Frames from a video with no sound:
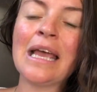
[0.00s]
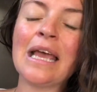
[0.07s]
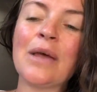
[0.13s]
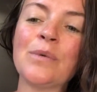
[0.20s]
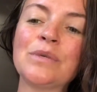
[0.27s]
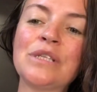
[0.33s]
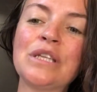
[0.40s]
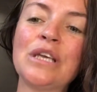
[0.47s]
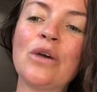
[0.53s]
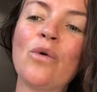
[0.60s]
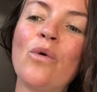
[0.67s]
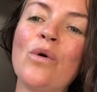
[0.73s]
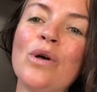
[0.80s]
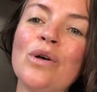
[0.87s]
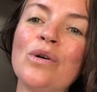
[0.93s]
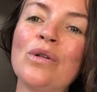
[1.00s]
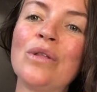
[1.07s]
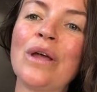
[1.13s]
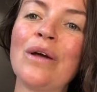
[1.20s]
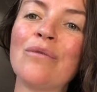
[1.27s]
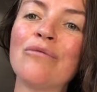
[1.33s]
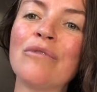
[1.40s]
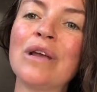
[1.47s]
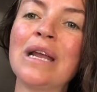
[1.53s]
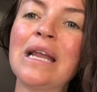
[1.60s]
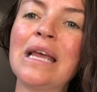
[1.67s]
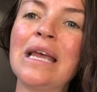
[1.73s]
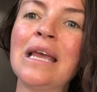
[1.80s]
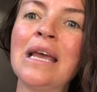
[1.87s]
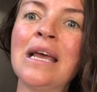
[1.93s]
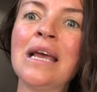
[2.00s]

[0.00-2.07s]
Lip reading: It was the oil that really